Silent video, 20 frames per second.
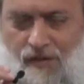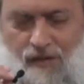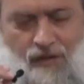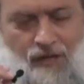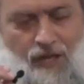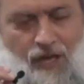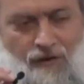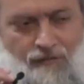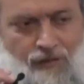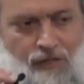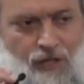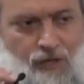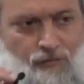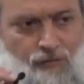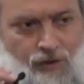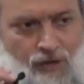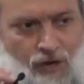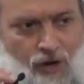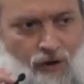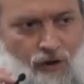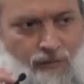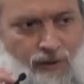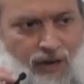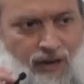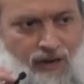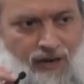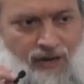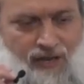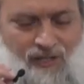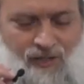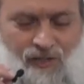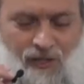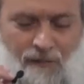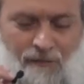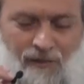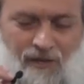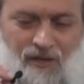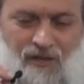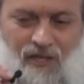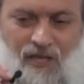Everything we know about it is
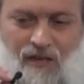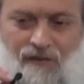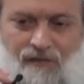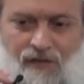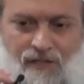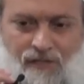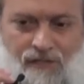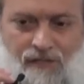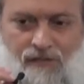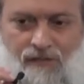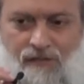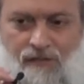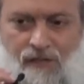simply to give us